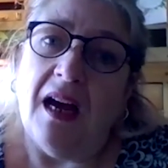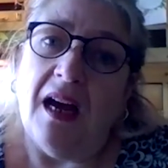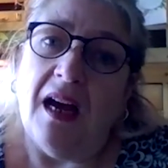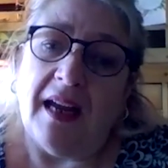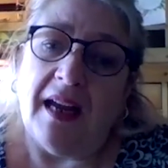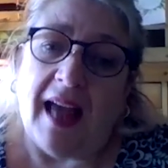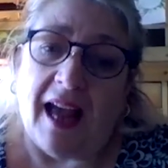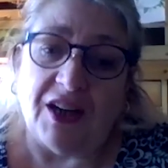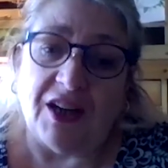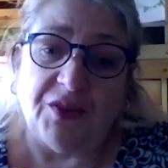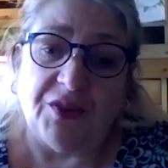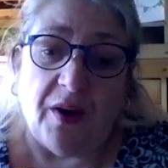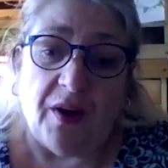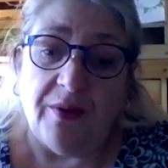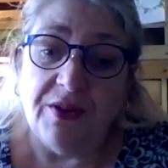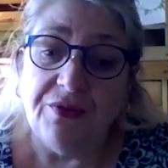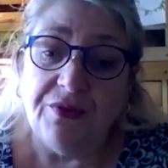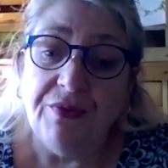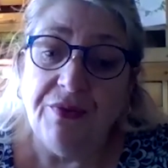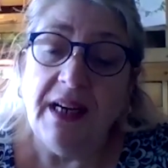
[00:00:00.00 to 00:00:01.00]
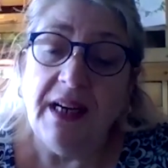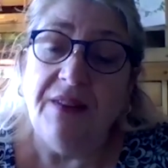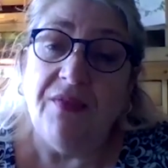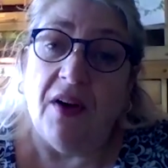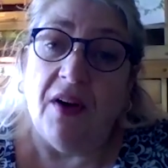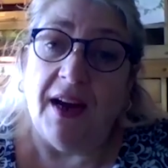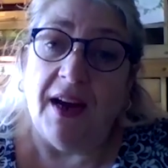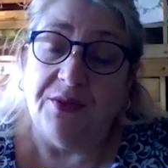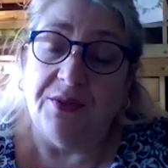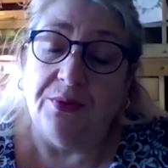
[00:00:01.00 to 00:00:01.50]
cash flow is really
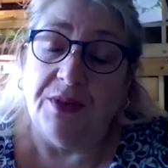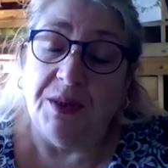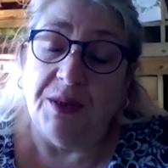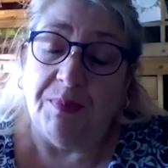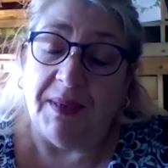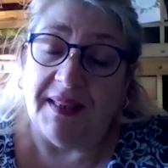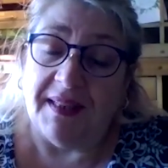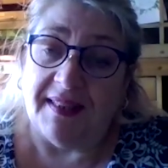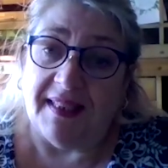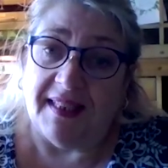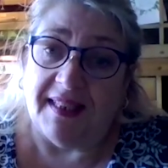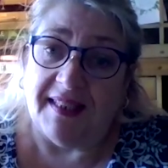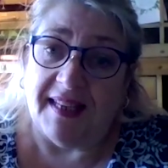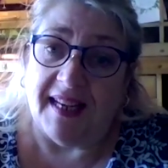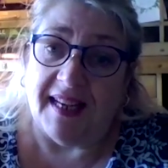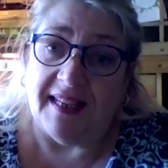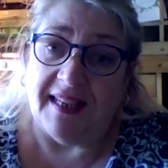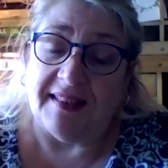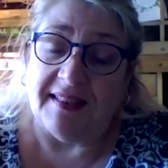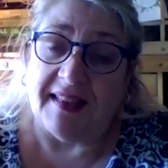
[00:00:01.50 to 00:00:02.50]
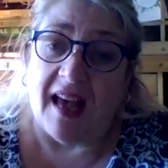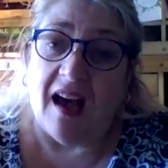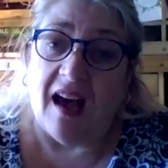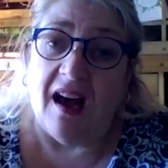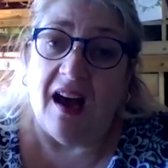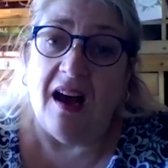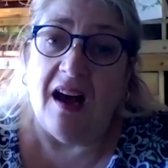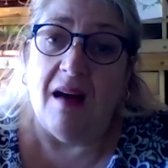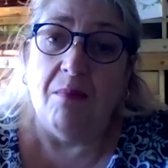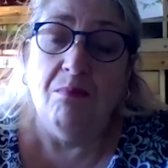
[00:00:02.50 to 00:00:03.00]
vital to businesses,
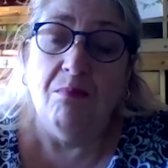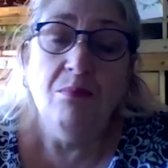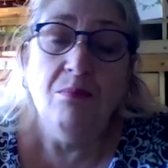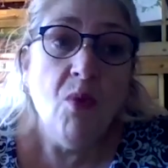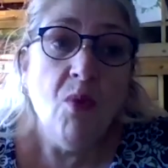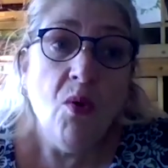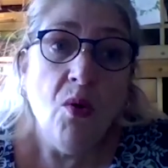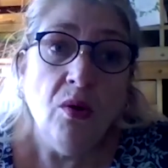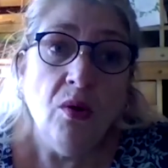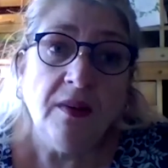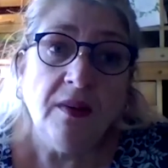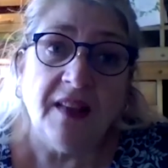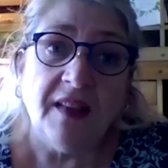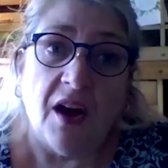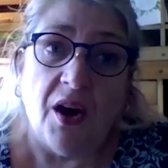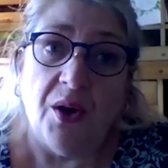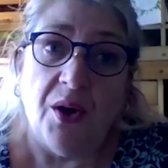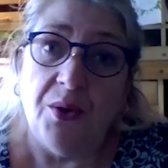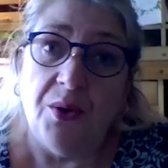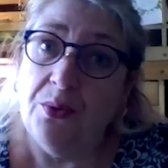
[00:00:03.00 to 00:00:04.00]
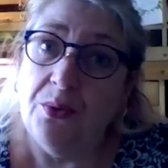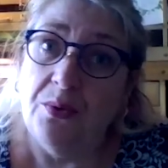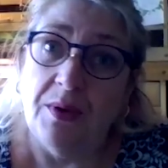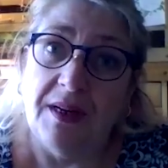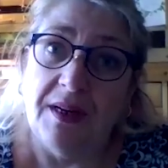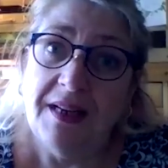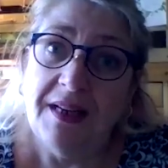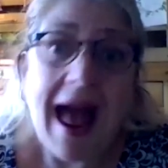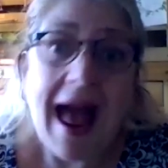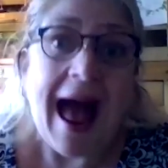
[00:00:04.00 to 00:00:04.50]
more so
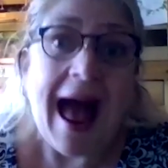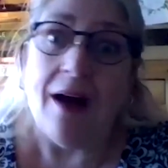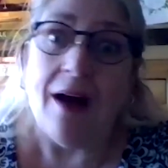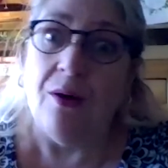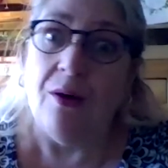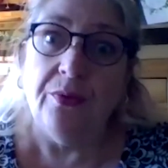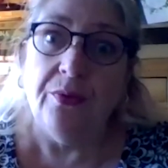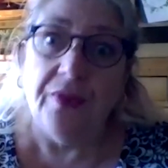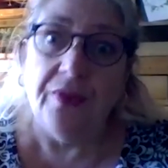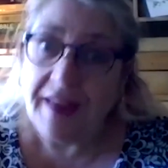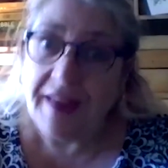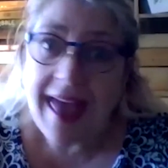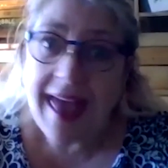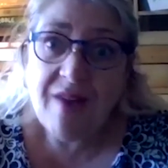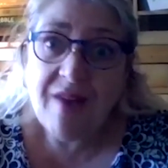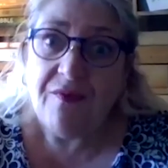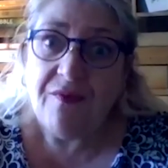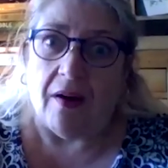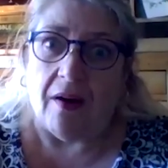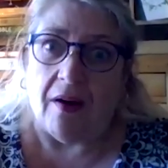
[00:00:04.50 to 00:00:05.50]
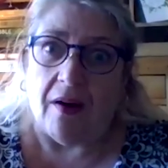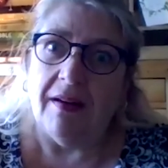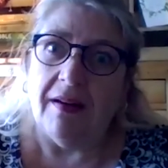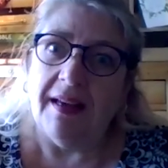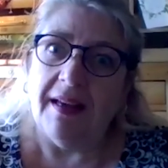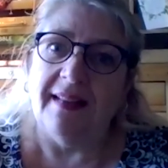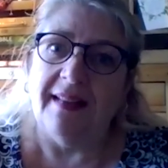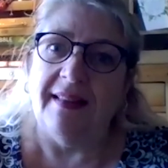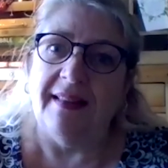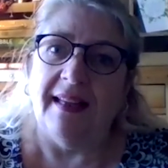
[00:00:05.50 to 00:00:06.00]
now than ever
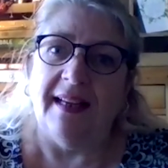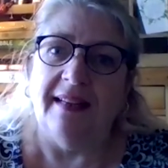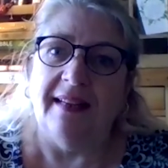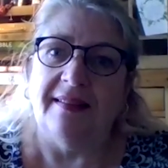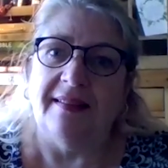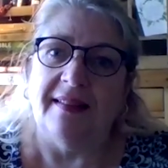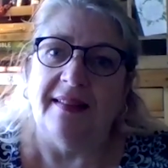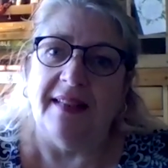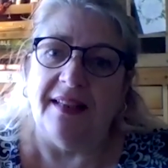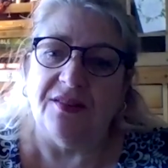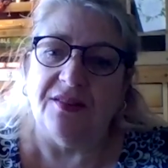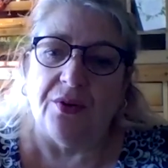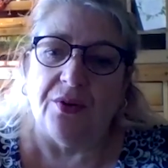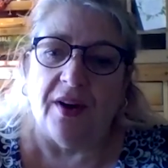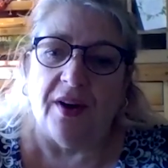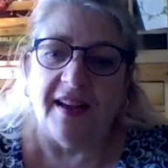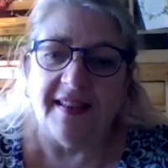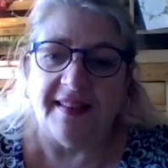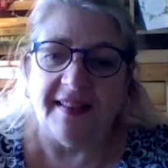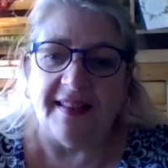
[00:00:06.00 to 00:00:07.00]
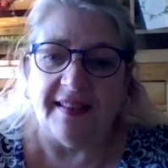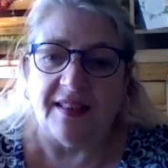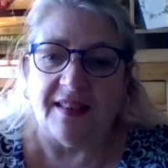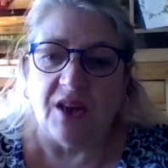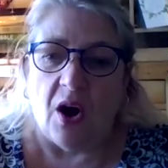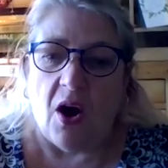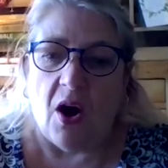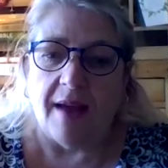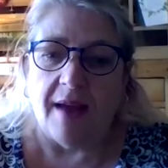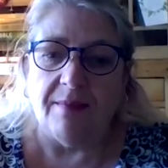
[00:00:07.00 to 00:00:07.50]
in these crisis
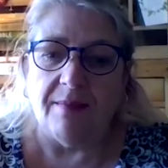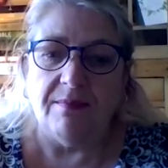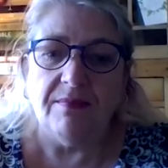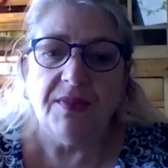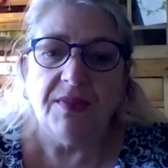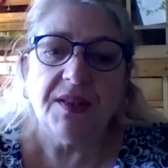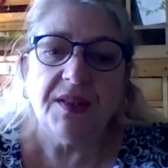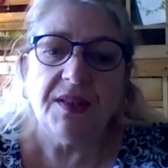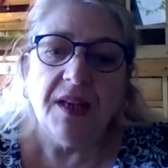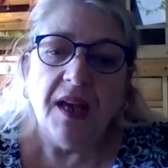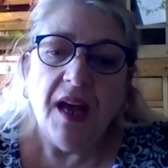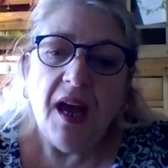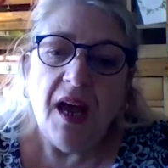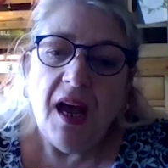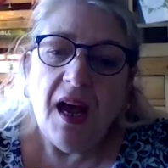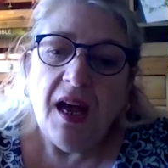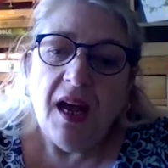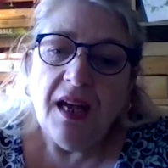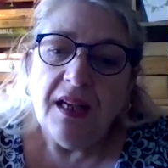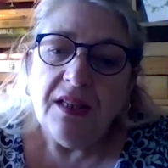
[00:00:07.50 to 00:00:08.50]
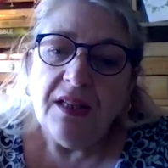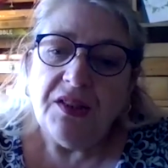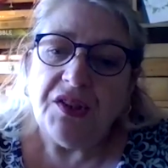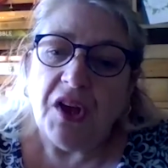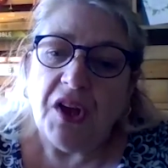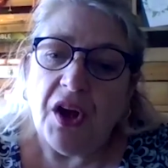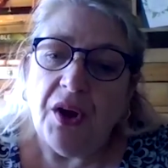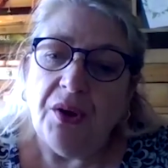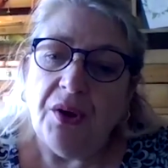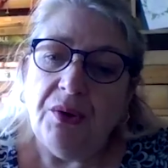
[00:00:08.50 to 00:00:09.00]
times.
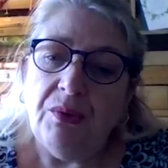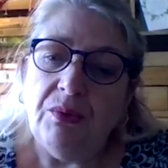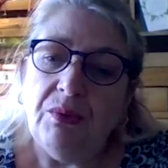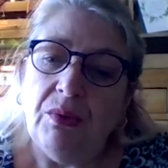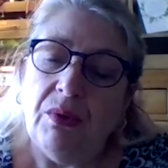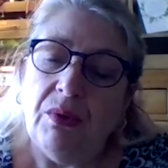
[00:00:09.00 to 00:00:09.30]
So